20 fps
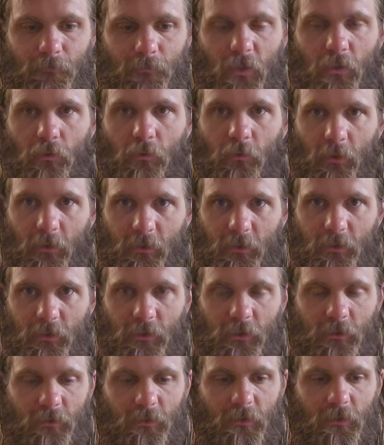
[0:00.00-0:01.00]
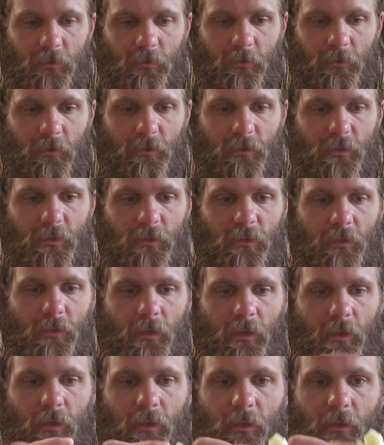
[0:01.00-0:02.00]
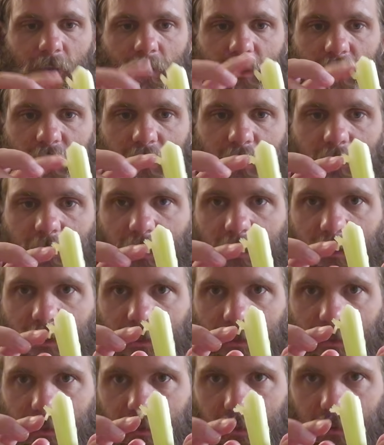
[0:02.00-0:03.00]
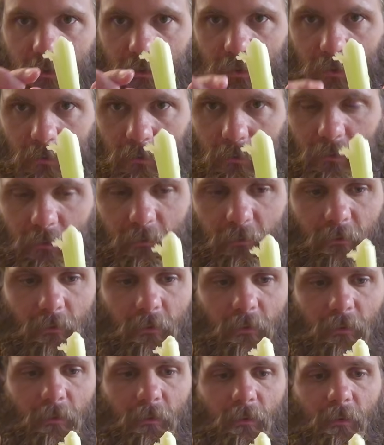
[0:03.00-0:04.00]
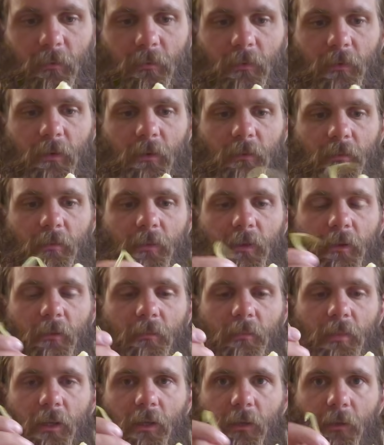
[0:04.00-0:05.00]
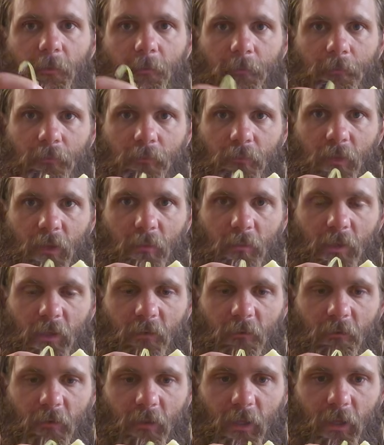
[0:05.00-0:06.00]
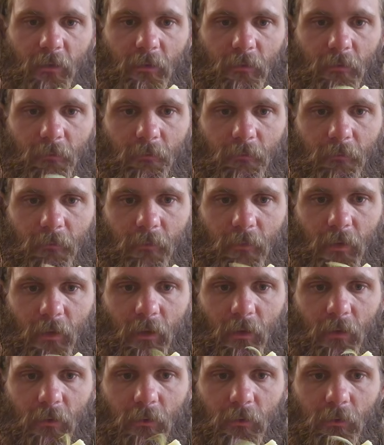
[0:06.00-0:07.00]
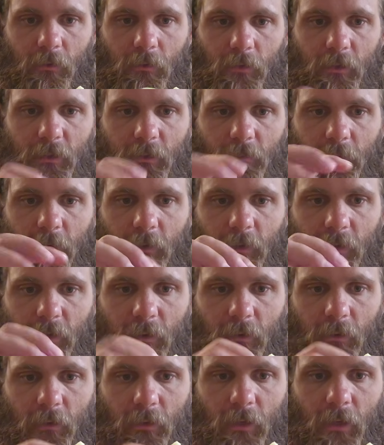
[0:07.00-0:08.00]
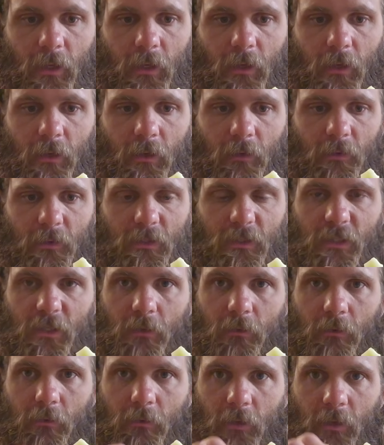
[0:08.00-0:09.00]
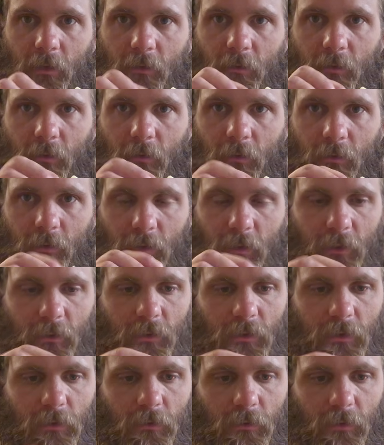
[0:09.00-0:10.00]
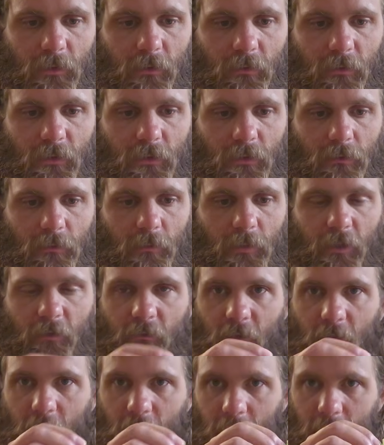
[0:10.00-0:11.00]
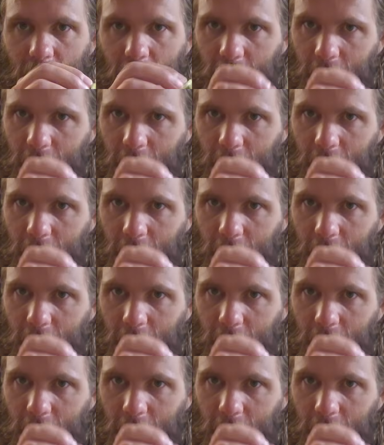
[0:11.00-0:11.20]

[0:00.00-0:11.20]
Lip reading: crunch tuners. See, that's the tuner for the B flat, and you're going to put the celery on there and tune it to B flat.